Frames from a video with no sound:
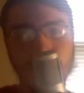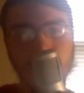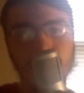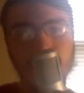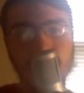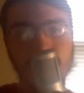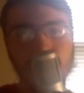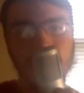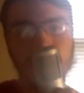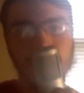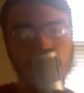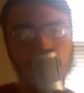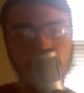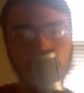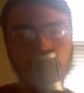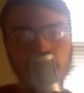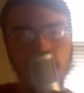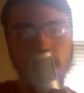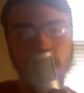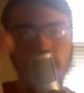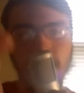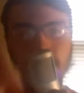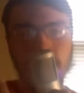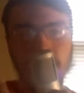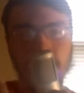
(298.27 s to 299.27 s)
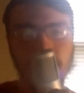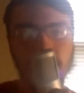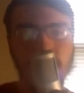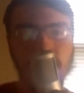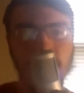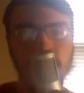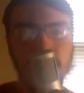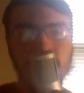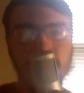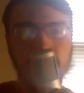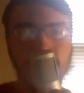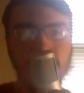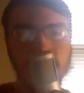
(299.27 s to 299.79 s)
See you guys
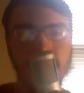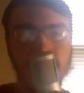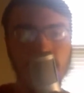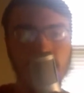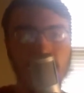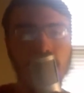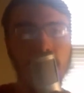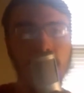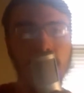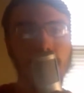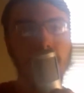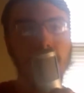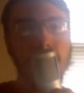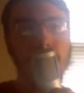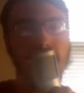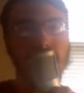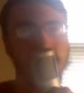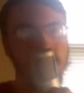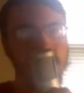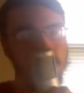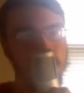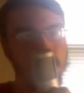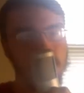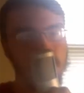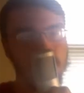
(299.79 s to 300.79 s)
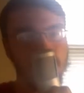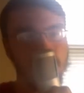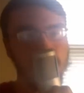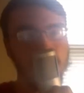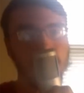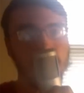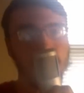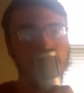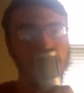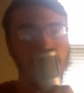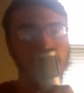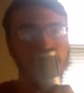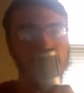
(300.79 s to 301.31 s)
next time, and
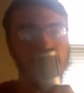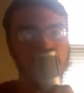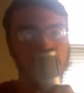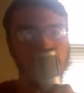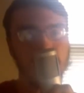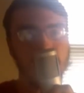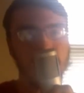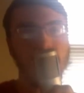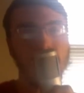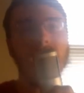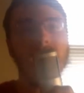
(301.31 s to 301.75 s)
peace